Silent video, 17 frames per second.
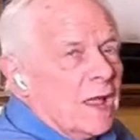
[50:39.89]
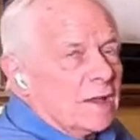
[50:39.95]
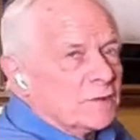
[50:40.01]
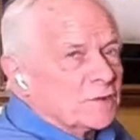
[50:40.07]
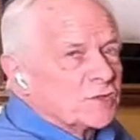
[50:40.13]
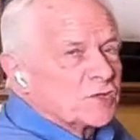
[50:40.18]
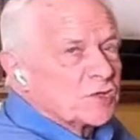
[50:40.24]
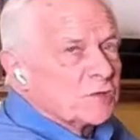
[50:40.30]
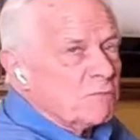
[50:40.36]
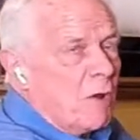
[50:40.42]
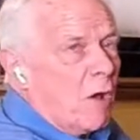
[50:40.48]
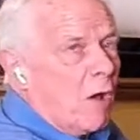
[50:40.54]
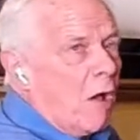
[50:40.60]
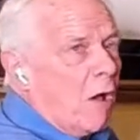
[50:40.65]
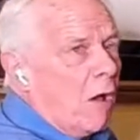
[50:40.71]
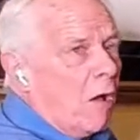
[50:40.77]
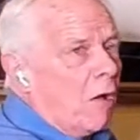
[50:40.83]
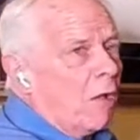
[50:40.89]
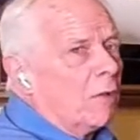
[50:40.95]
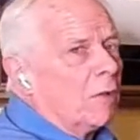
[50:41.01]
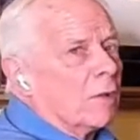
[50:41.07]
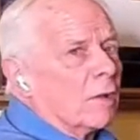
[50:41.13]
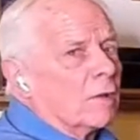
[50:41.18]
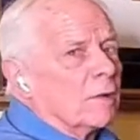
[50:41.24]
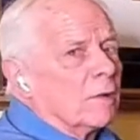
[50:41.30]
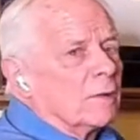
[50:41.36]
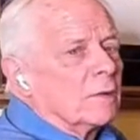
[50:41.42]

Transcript: and small.